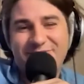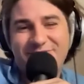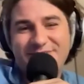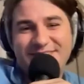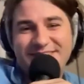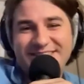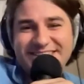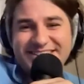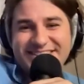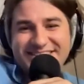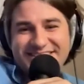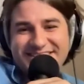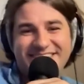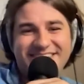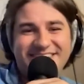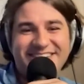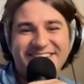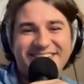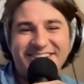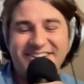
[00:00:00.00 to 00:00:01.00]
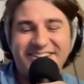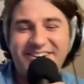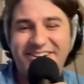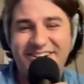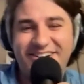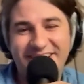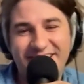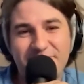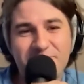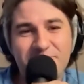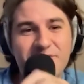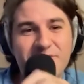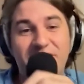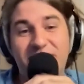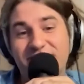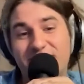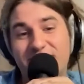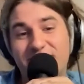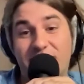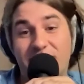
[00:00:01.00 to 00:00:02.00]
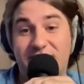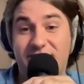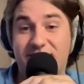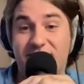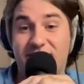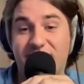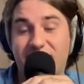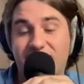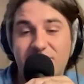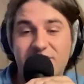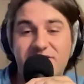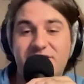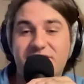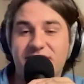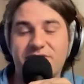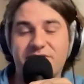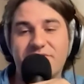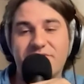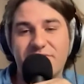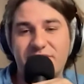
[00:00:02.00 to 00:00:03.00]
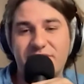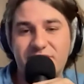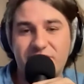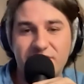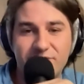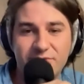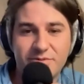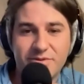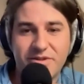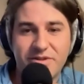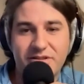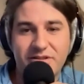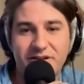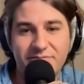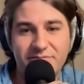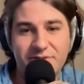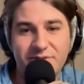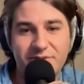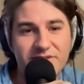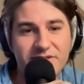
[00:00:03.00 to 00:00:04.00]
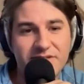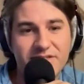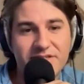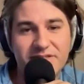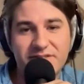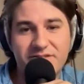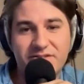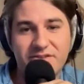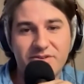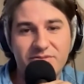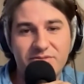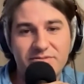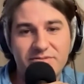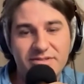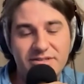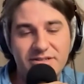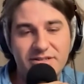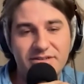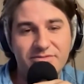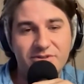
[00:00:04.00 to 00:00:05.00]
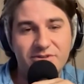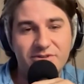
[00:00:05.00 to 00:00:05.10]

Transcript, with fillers: fit in the set uh i mean all depends i always you know i travel with a lot of music so you never